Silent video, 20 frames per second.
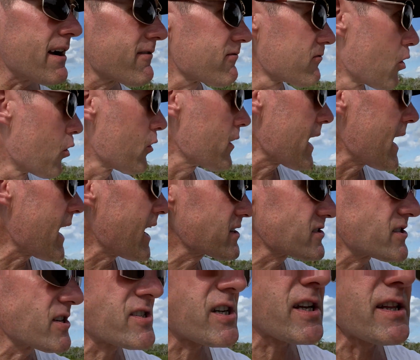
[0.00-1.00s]
have road
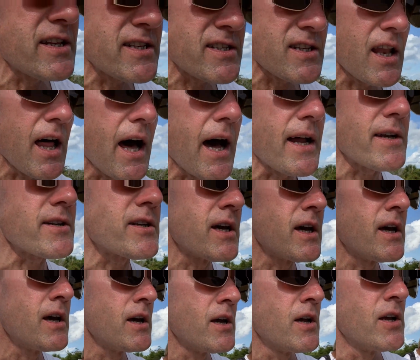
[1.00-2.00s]
access to this lot.
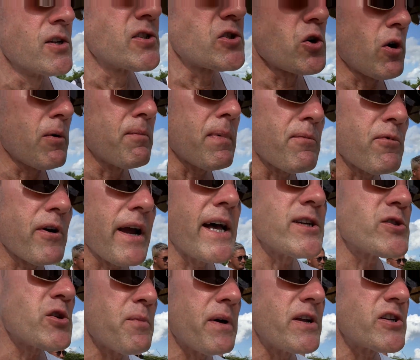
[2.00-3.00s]
So remember,
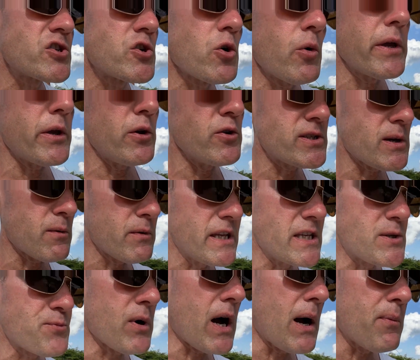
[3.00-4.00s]
as we've been showing you some of
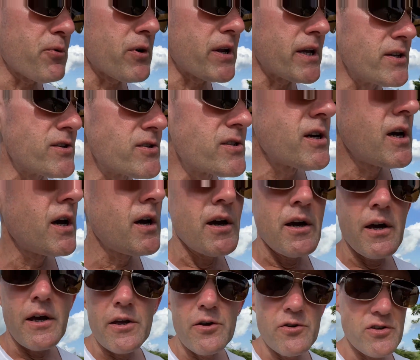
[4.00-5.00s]
these properties,
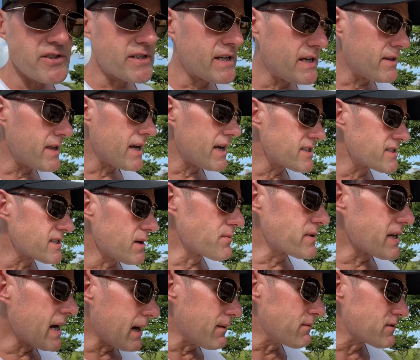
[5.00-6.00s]
you'll see that
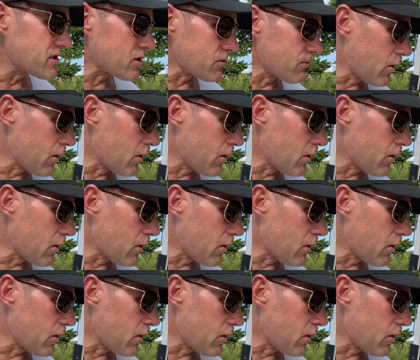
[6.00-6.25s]
sometimes the